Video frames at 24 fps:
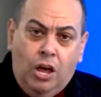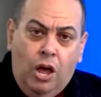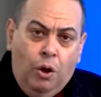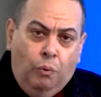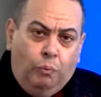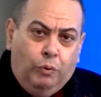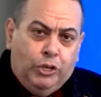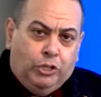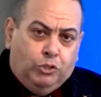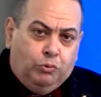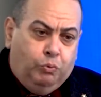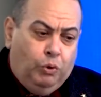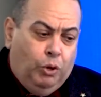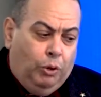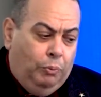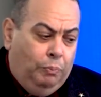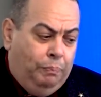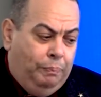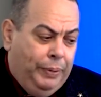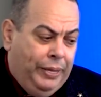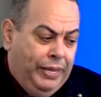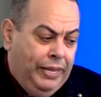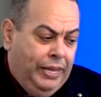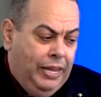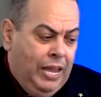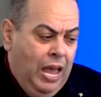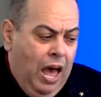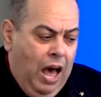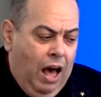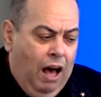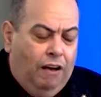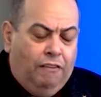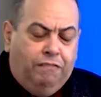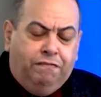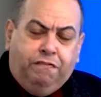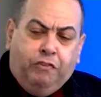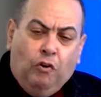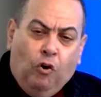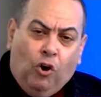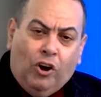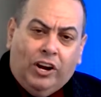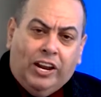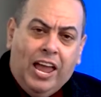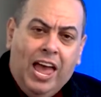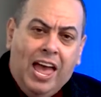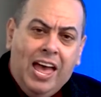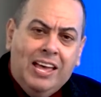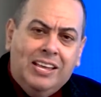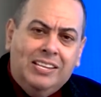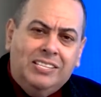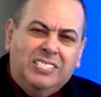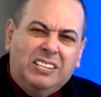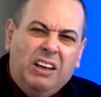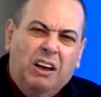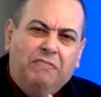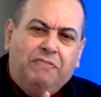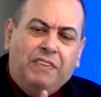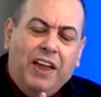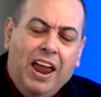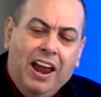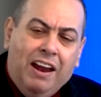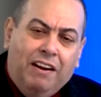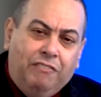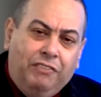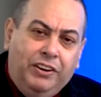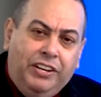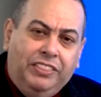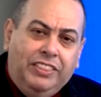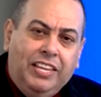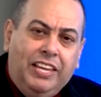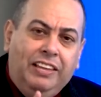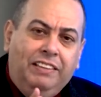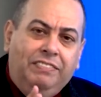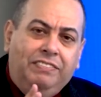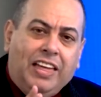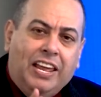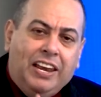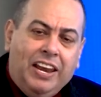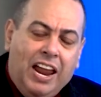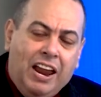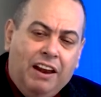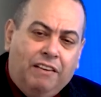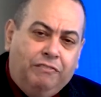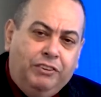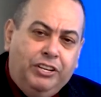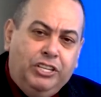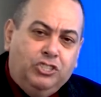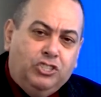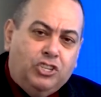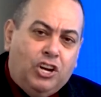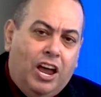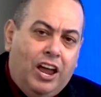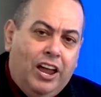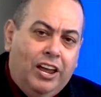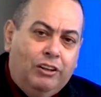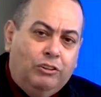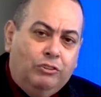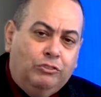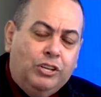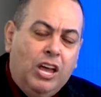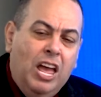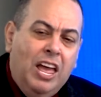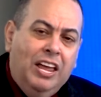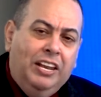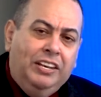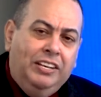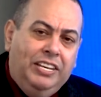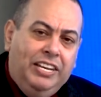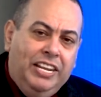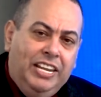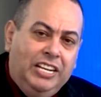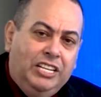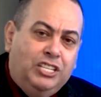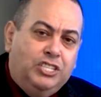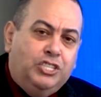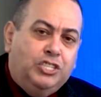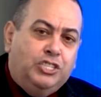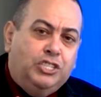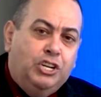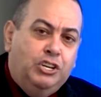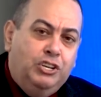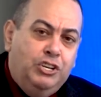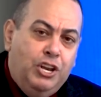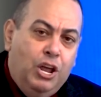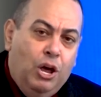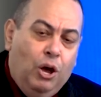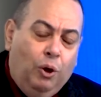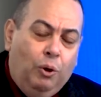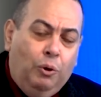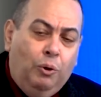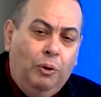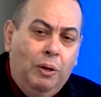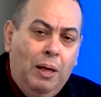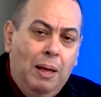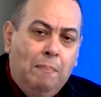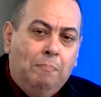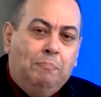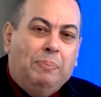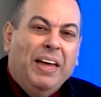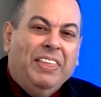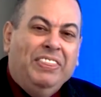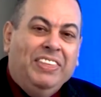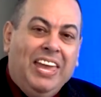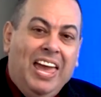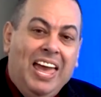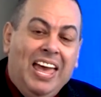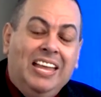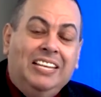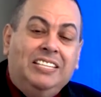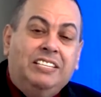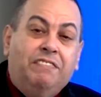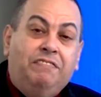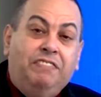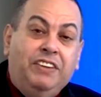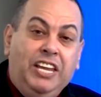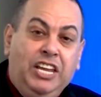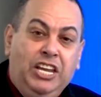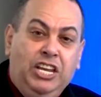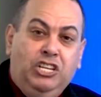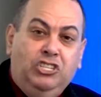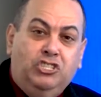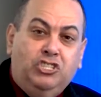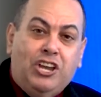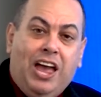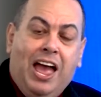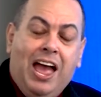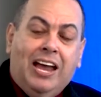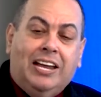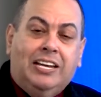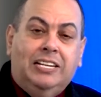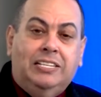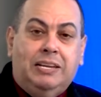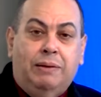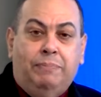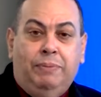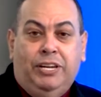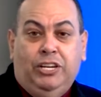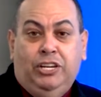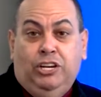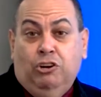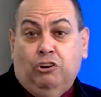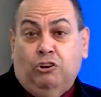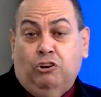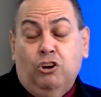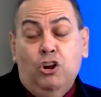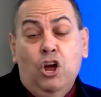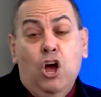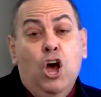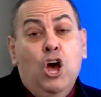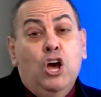which will be a forecast of everything that every child needs to know by the end of each academic year,